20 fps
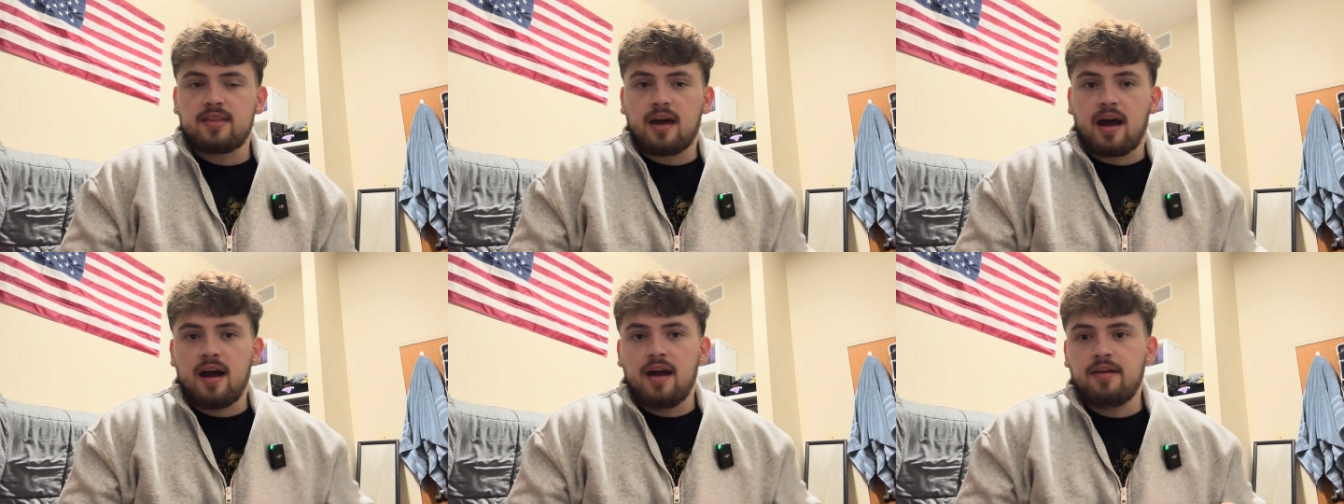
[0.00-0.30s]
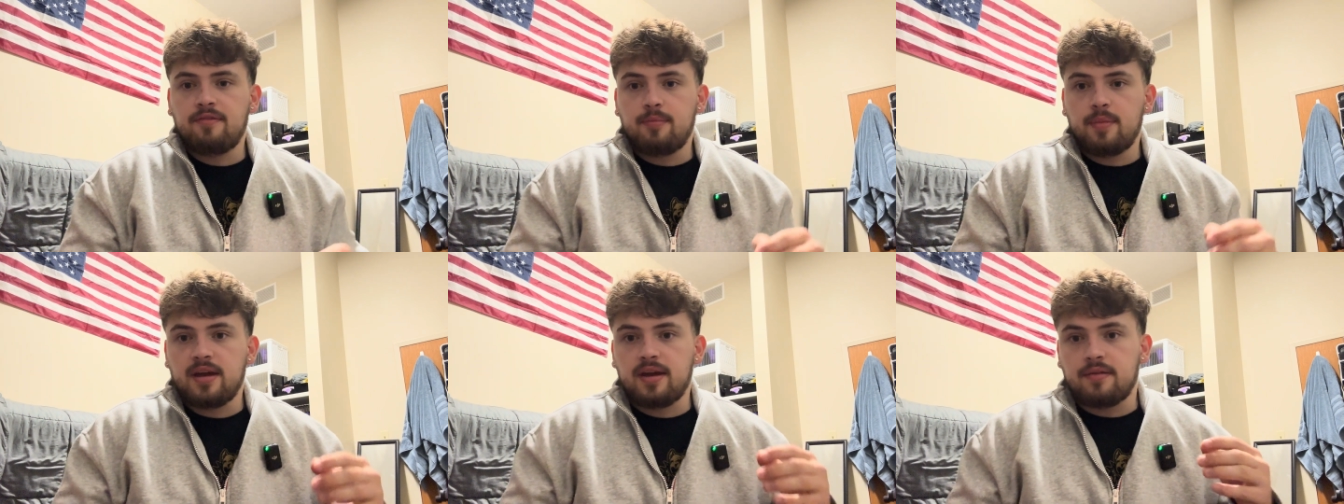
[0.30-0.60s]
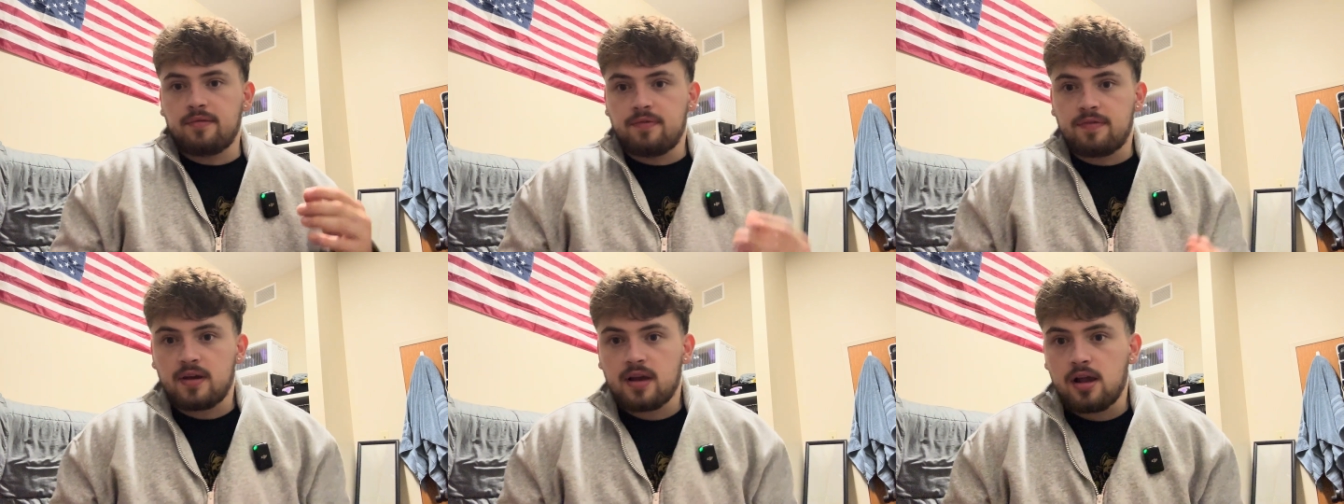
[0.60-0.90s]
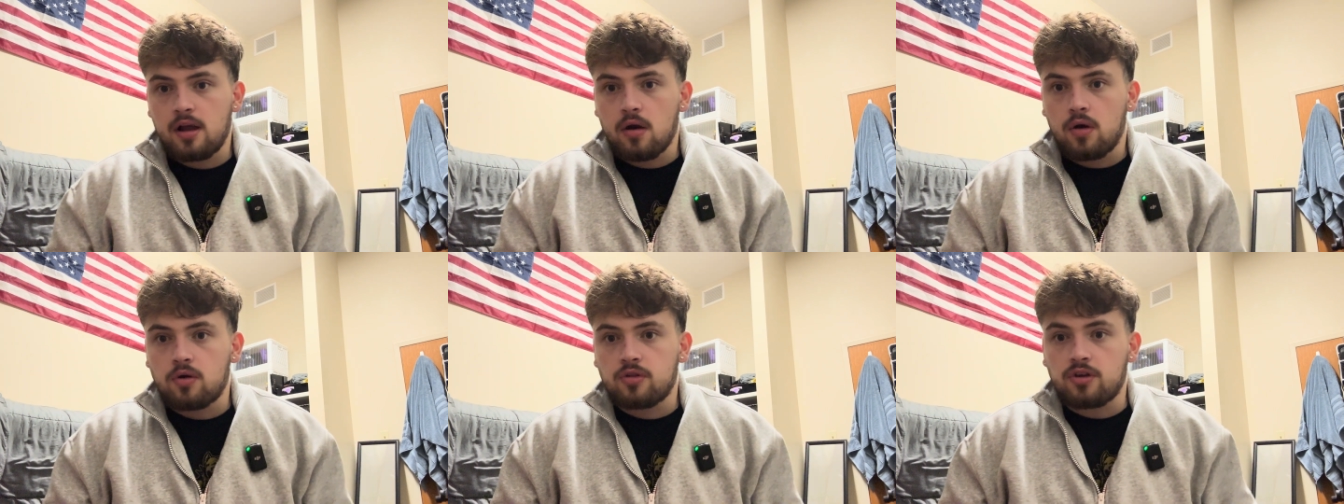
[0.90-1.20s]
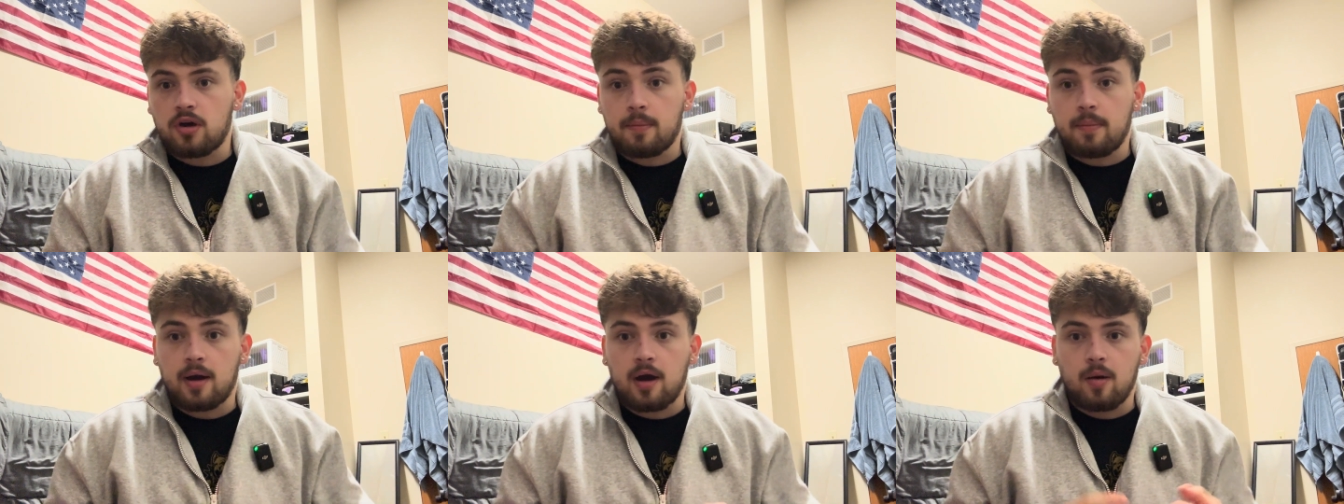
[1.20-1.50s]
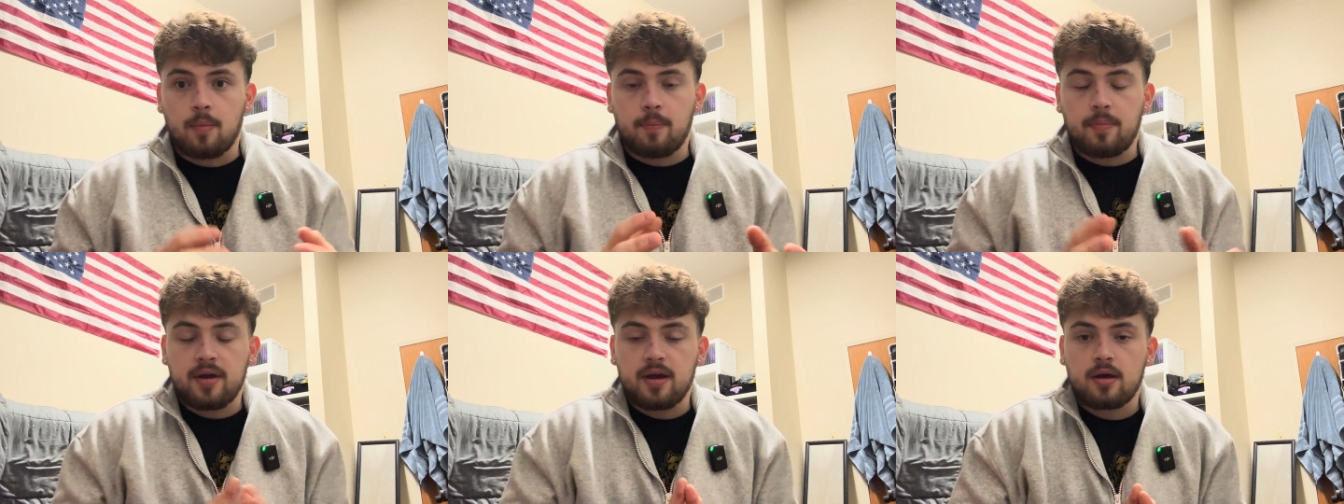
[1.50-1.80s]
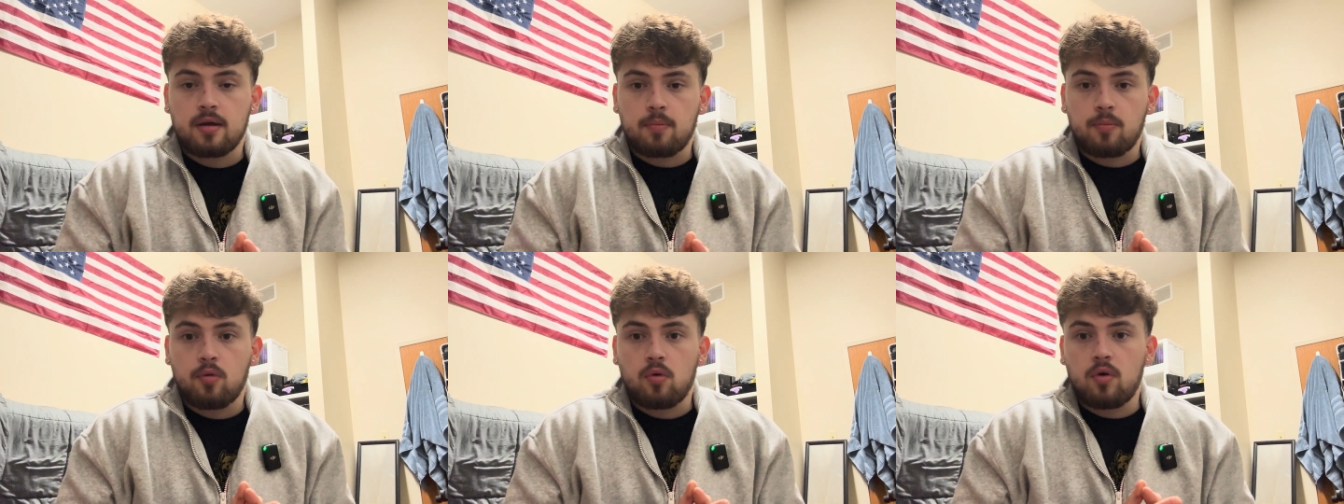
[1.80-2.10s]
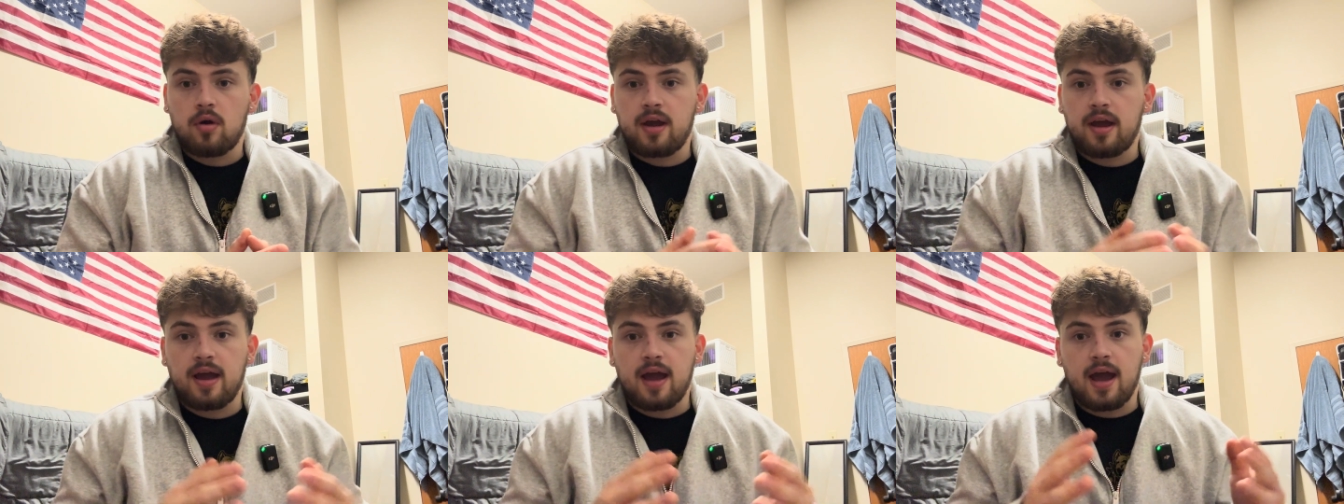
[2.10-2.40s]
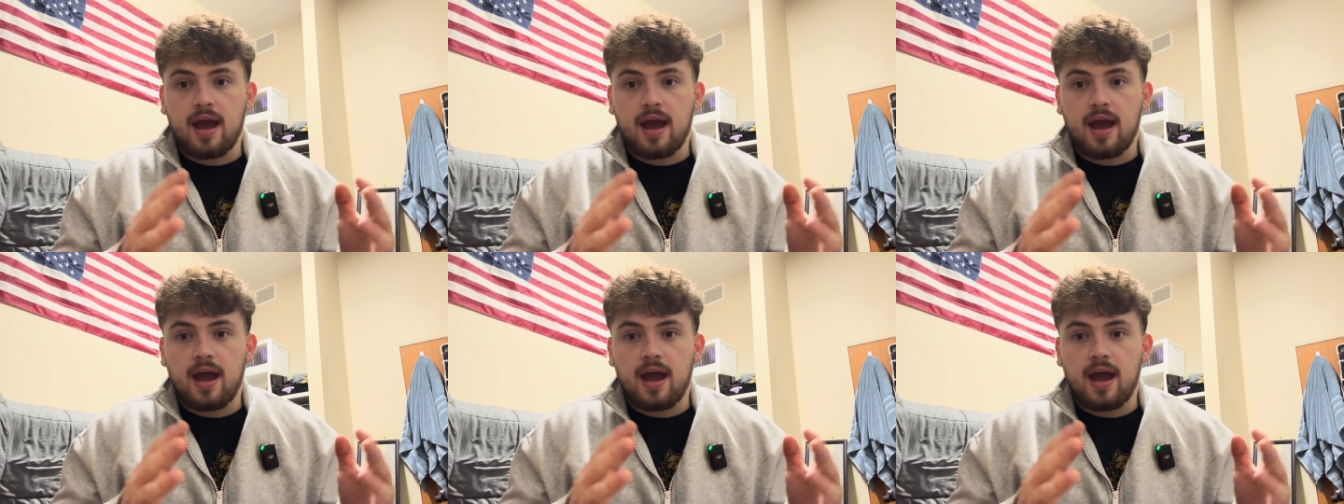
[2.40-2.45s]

I have made videos about Big Boy